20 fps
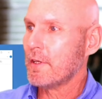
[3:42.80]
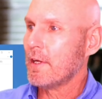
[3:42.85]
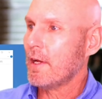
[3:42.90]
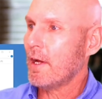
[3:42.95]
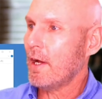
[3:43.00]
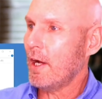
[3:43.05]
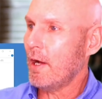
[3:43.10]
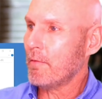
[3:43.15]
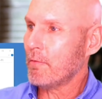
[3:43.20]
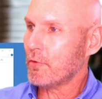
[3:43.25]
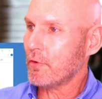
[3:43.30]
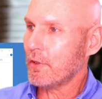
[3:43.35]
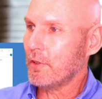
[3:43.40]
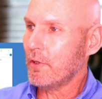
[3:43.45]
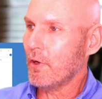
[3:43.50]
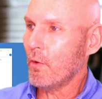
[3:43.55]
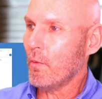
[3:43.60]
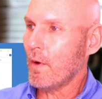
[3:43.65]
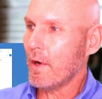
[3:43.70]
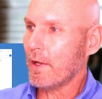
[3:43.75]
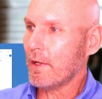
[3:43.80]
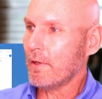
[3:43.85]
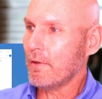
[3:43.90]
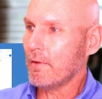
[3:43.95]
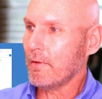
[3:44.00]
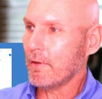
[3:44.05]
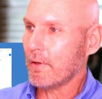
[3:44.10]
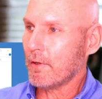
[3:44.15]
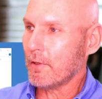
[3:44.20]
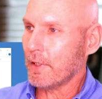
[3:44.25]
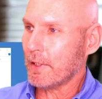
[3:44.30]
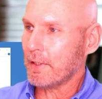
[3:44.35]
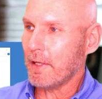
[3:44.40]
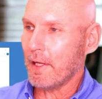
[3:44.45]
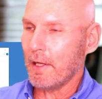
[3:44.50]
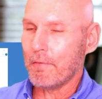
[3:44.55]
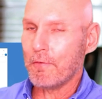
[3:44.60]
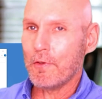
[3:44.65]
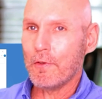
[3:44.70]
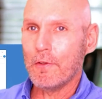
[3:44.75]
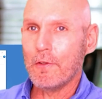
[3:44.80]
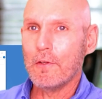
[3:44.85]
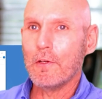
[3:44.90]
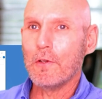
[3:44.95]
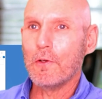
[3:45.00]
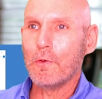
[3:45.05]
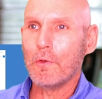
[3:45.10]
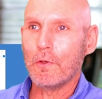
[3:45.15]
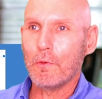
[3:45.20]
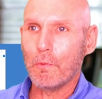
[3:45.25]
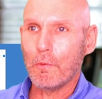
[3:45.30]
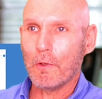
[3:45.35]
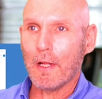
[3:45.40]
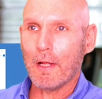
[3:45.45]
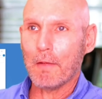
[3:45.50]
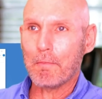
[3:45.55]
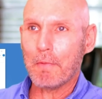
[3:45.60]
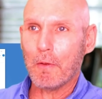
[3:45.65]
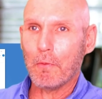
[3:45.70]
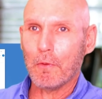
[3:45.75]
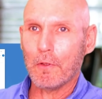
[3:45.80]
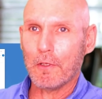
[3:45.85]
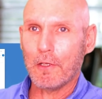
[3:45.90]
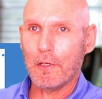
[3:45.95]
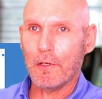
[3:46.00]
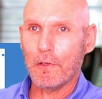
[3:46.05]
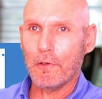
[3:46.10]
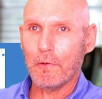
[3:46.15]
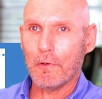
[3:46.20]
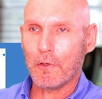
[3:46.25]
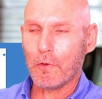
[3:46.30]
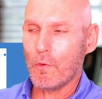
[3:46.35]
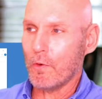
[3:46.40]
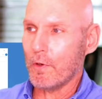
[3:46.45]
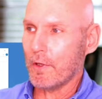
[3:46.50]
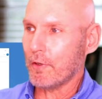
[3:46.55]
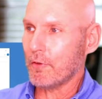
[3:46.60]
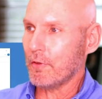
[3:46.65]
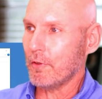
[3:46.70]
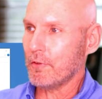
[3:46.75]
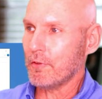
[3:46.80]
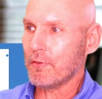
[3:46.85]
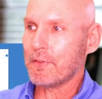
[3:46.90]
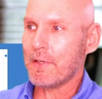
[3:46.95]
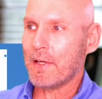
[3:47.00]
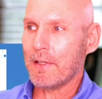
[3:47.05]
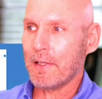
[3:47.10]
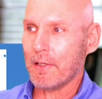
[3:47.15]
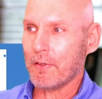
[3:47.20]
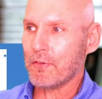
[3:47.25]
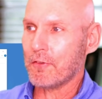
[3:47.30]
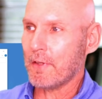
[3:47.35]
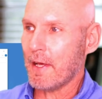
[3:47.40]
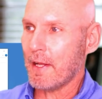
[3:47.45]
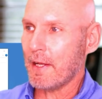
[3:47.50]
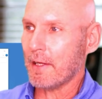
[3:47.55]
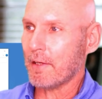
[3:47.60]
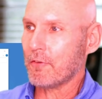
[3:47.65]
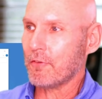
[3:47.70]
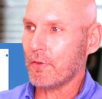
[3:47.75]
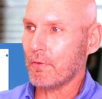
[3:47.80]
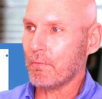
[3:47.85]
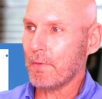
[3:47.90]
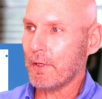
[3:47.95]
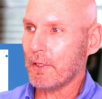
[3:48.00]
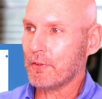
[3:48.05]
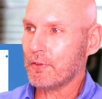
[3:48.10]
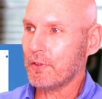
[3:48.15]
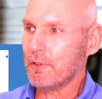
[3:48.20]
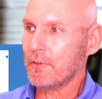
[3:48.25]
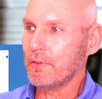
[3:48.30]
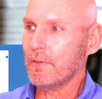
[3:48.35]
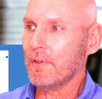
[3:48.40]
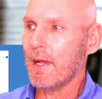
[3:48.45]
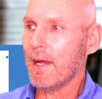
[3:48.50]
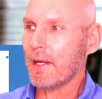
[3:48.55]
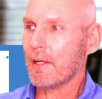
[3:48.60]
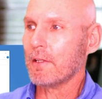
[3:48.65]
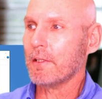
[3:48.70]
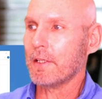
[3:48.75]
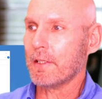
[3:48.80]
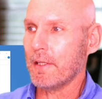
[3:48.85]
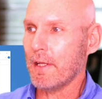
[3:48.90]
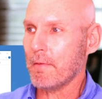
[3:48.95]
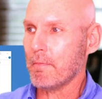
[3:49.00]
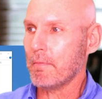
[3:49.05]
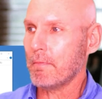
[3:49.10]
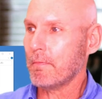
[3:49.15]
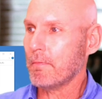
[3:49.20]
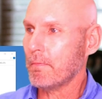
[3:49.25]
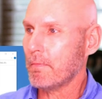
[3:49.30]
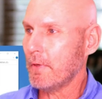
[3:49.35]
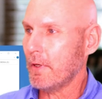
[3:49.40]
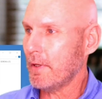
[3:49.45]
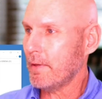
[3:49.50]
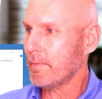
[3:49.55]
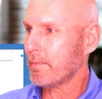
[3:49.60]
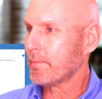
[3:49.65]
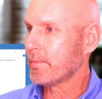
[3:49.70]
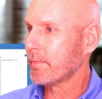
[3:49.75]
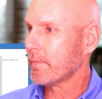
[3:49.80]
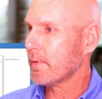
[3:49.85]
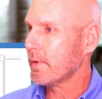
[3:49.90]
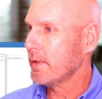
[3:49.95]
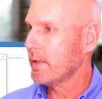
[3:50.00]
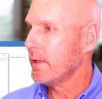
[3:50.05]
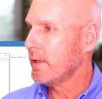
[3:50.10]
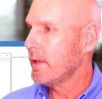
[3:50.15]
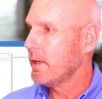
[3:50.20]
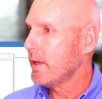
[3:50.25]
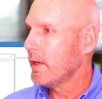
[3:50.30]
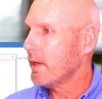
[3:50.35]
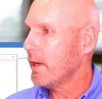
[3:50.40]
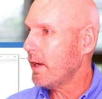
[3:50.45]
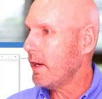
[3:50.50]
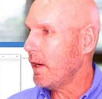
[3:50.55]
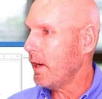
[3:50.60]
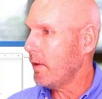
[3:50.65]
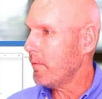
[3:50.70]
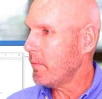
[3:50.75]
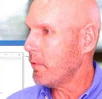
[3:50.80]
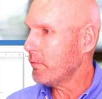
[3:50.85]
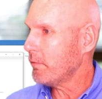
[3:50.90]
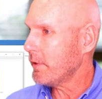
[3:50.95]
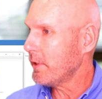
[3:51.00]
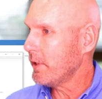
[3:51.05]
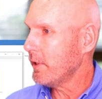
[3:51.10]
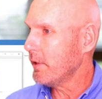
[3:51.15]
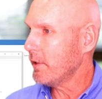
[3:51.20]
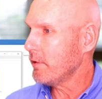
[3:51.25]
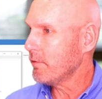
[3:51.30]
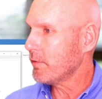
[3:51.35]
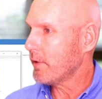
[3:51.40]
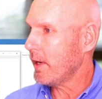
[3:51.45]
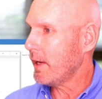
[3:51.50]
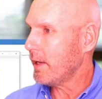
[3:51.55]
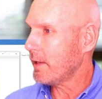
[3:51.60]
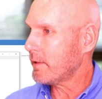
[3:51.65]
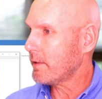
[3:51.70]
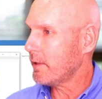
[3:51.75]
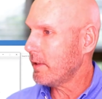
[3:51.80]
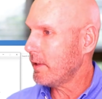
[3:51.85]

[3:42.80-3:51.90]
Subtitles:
so you don't want to click that. If you do, you will not be able to hear your recordings. It'll just sound like static, so make sure you do not click that button. Over here you've got